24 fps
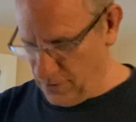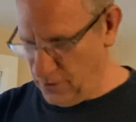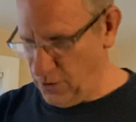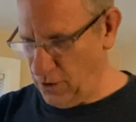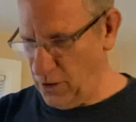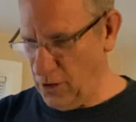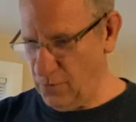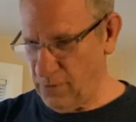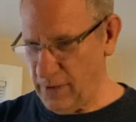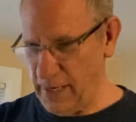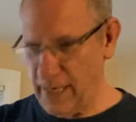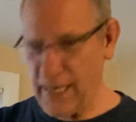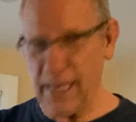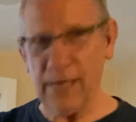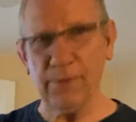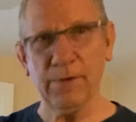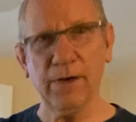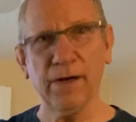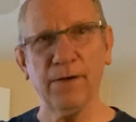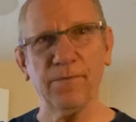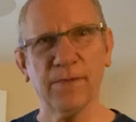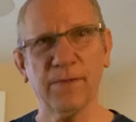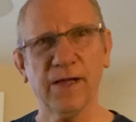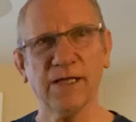Alrighty,
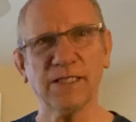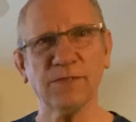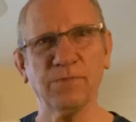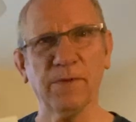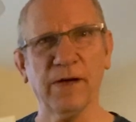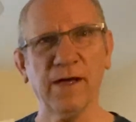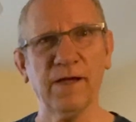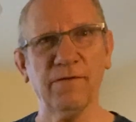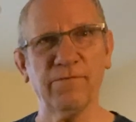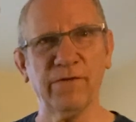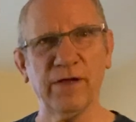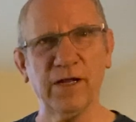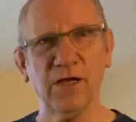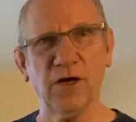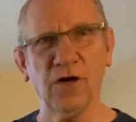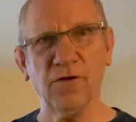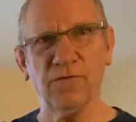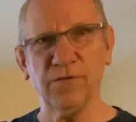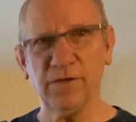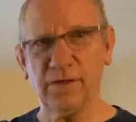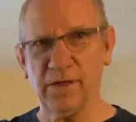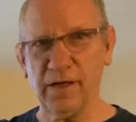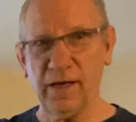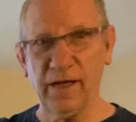well, that's my video
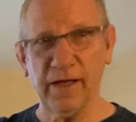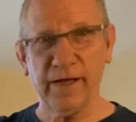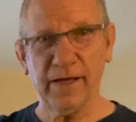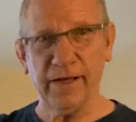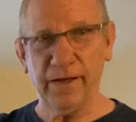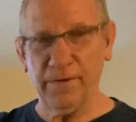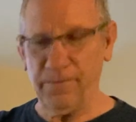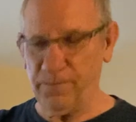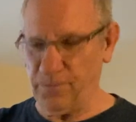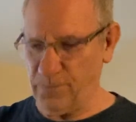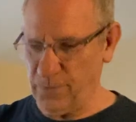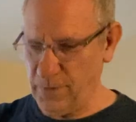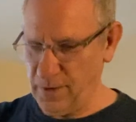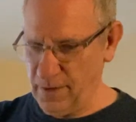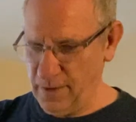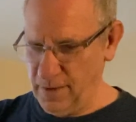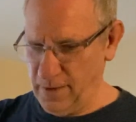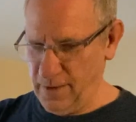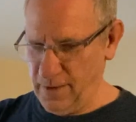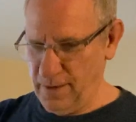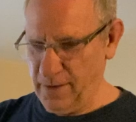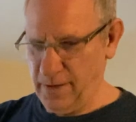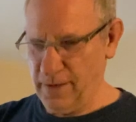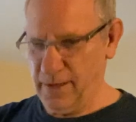for today.
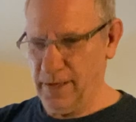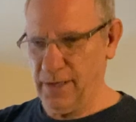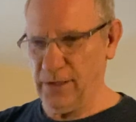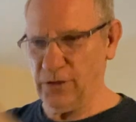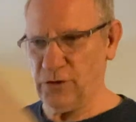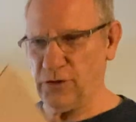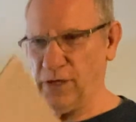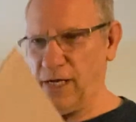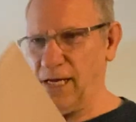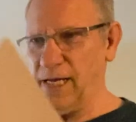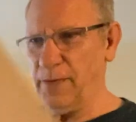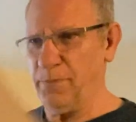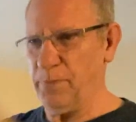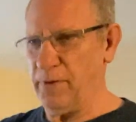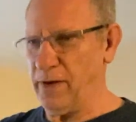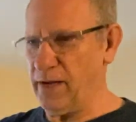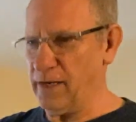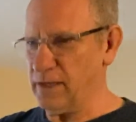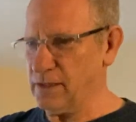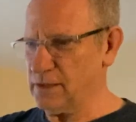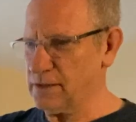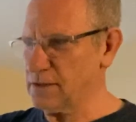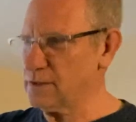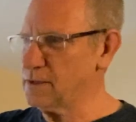Giant
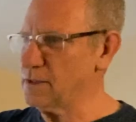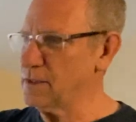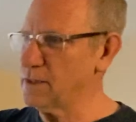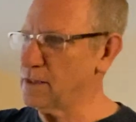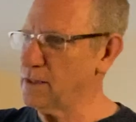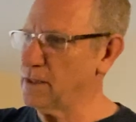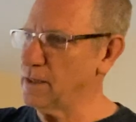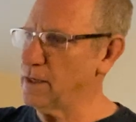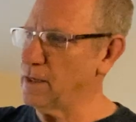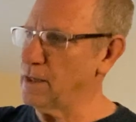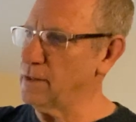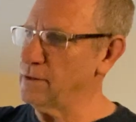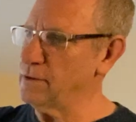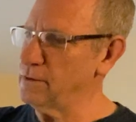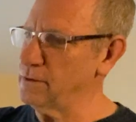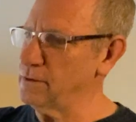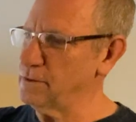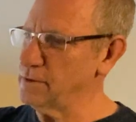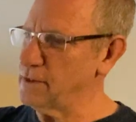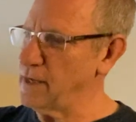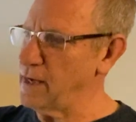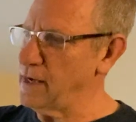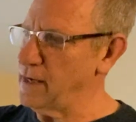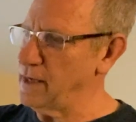box, a little
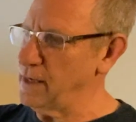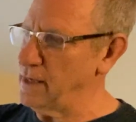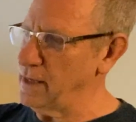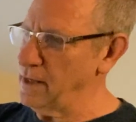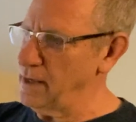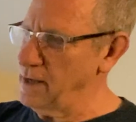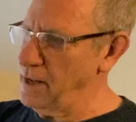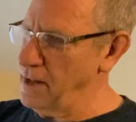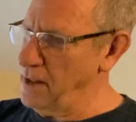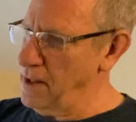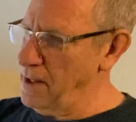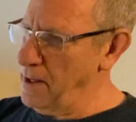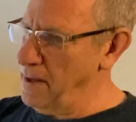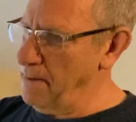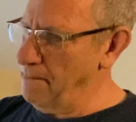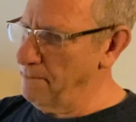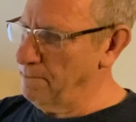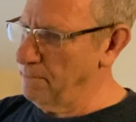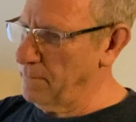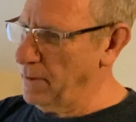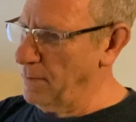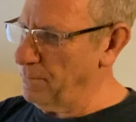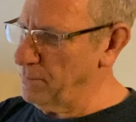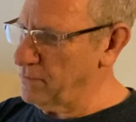tiny
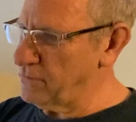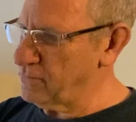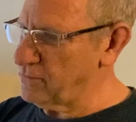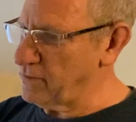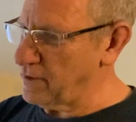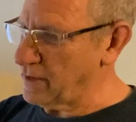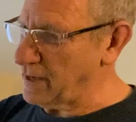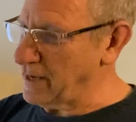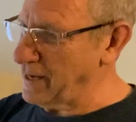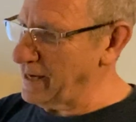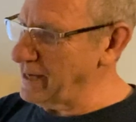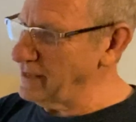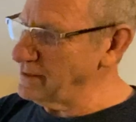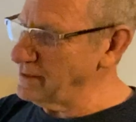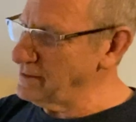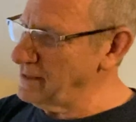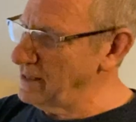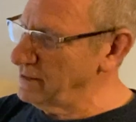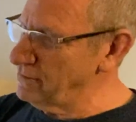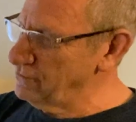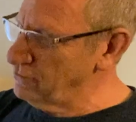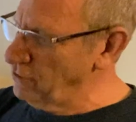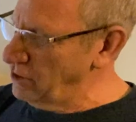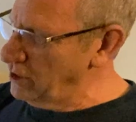bumper stick. I guess
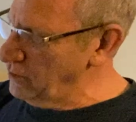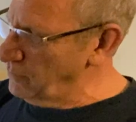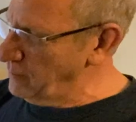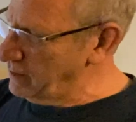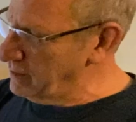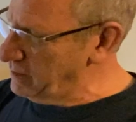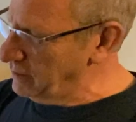that's the only way